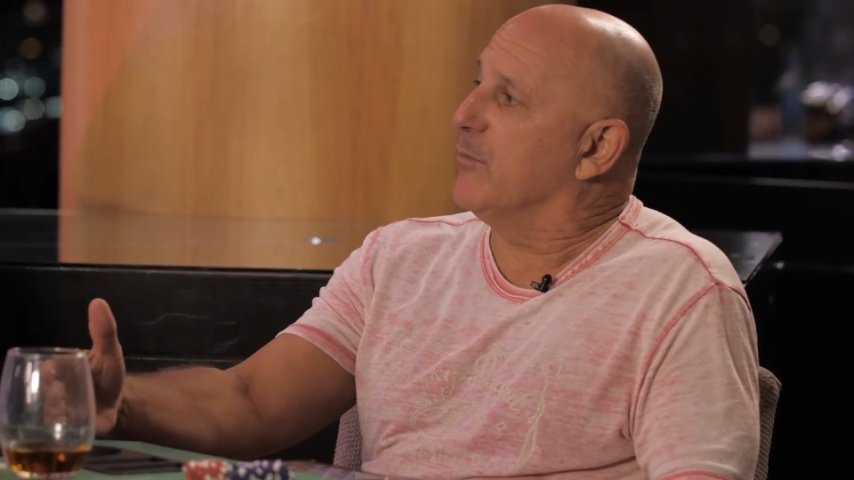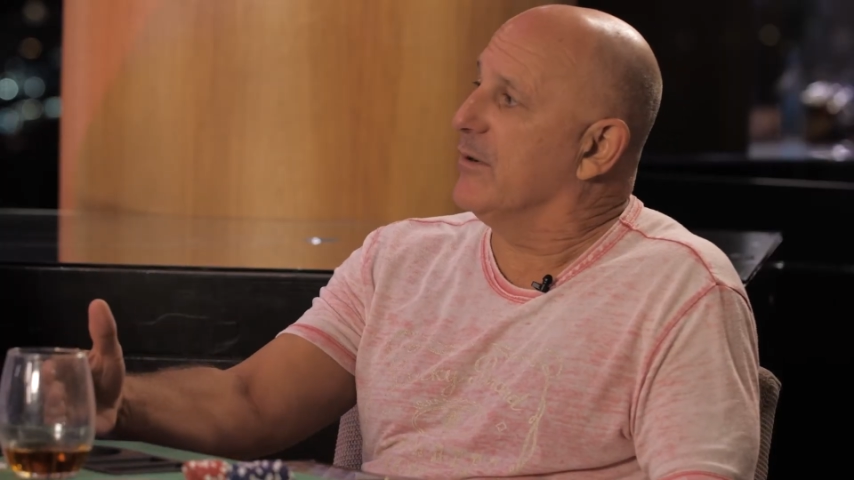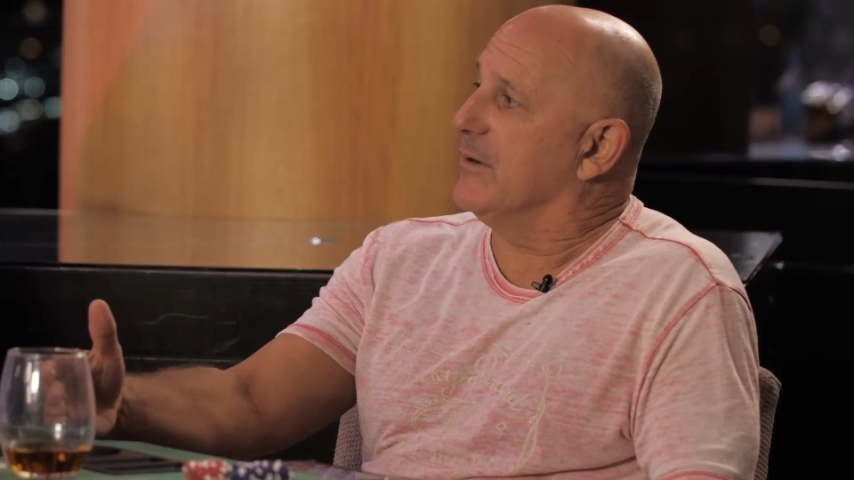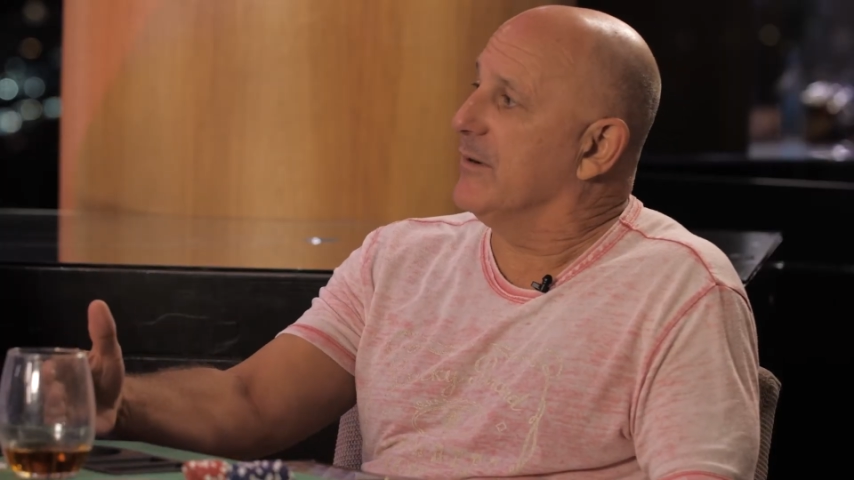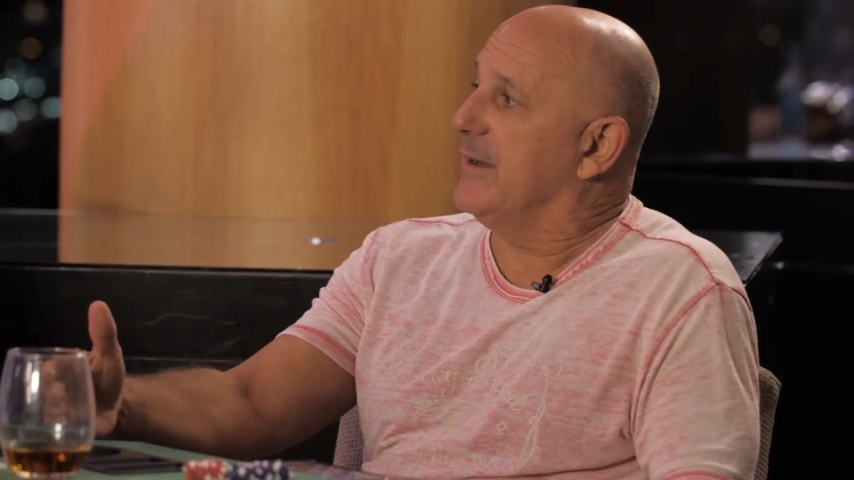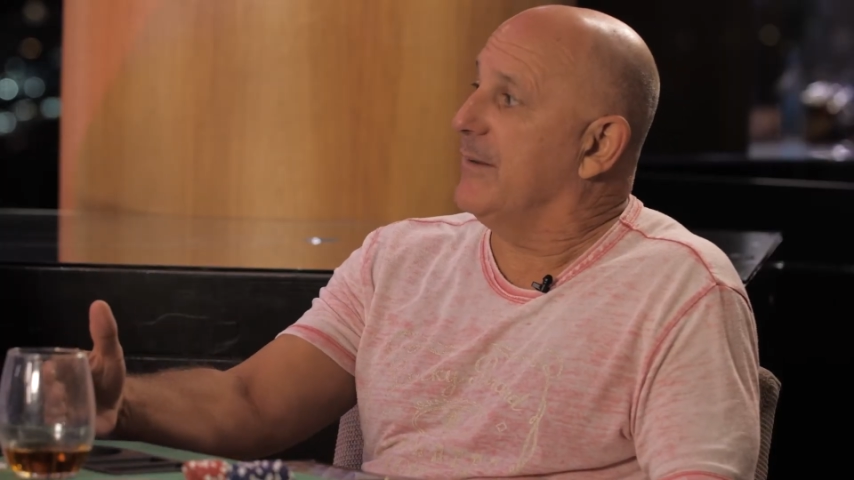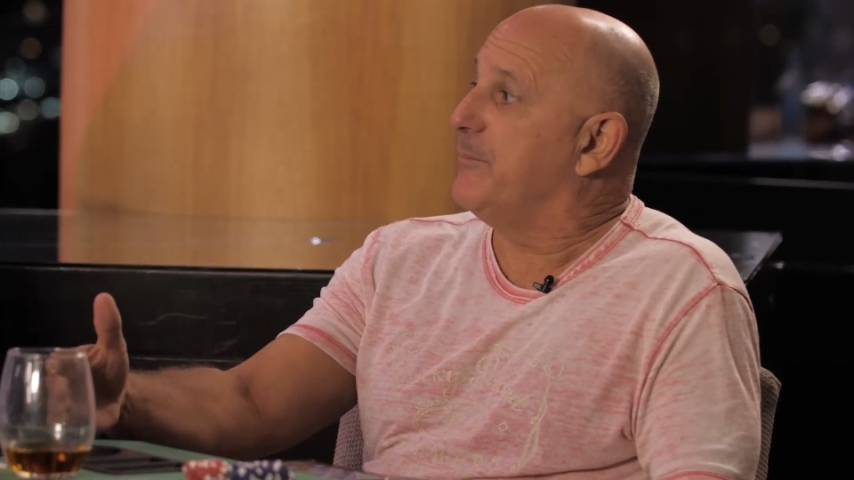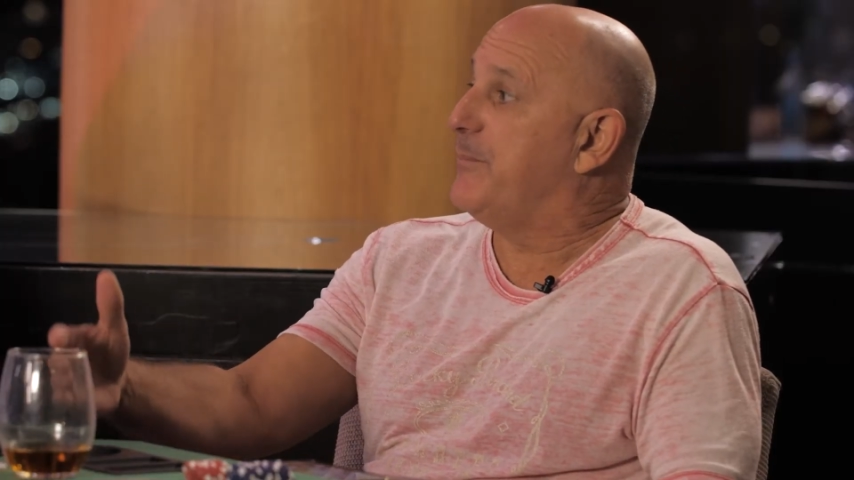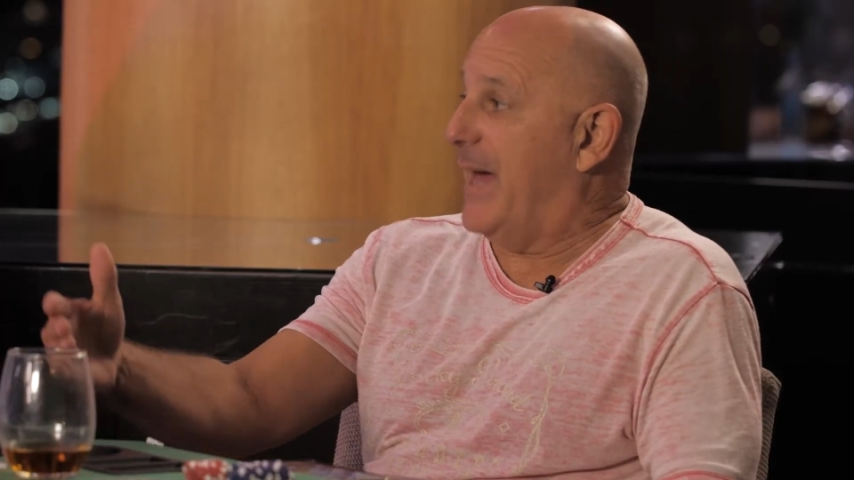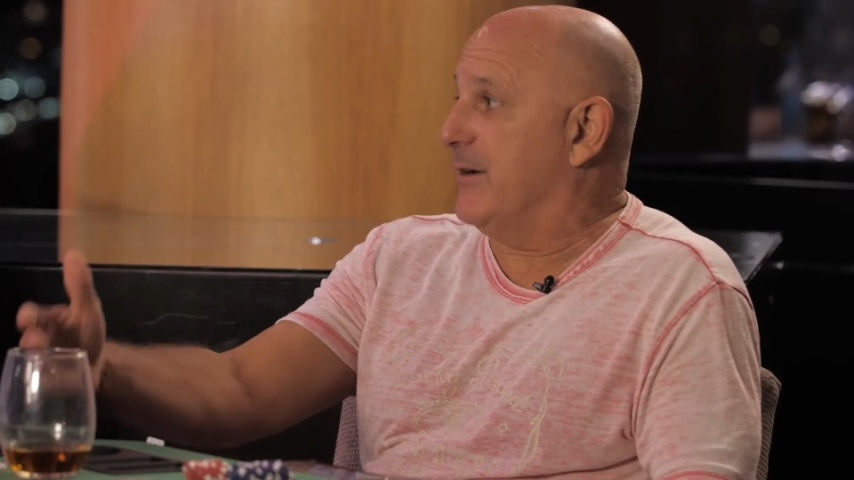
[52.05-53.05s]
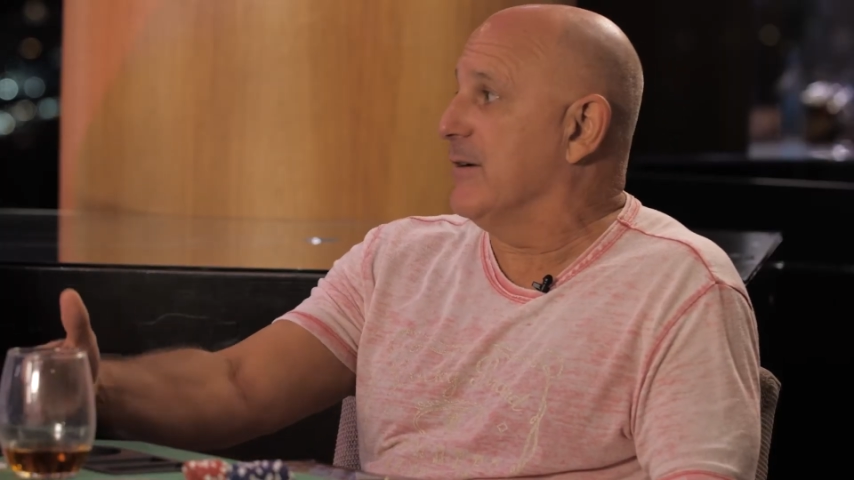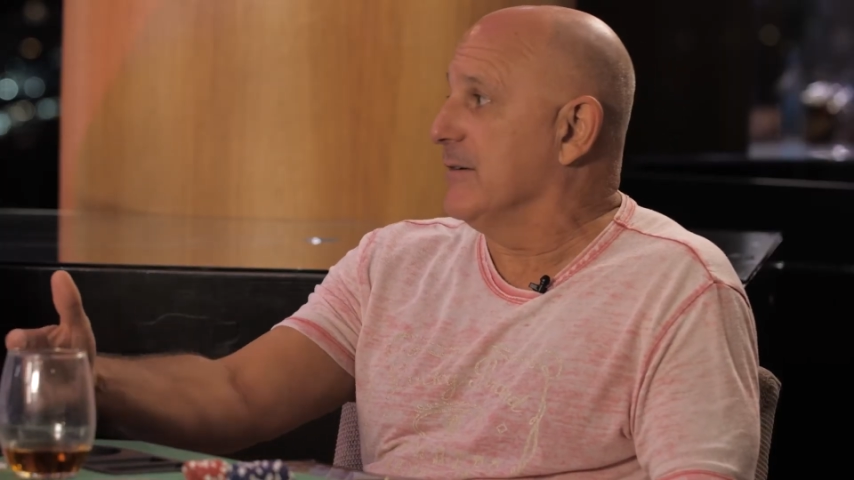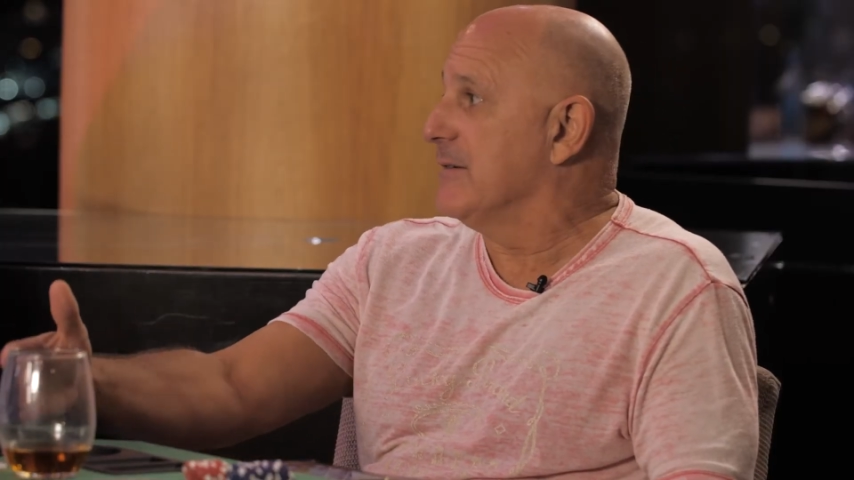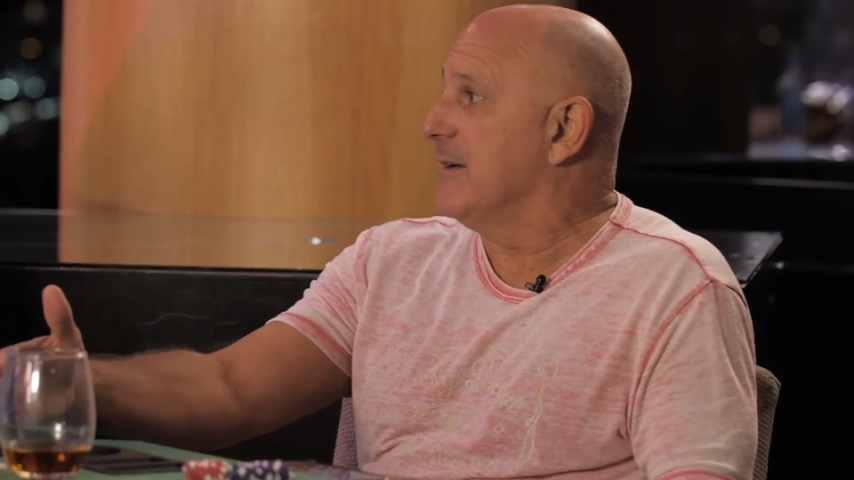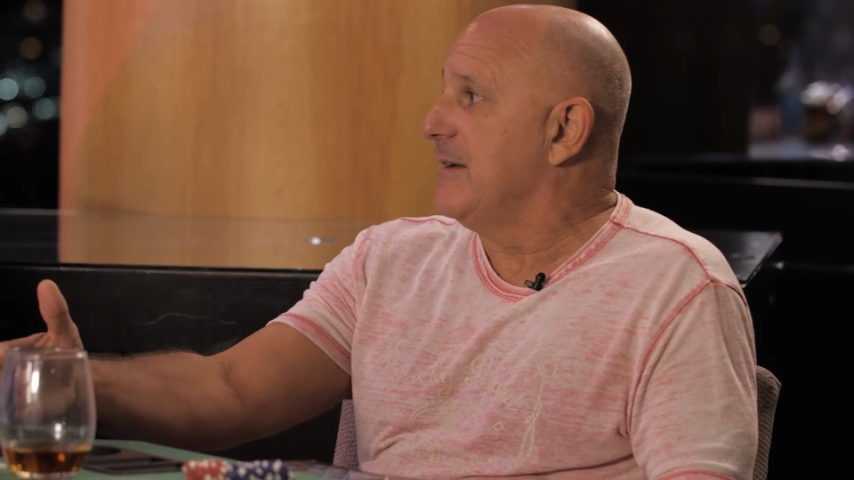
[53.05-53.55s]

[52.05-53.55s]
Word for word: were better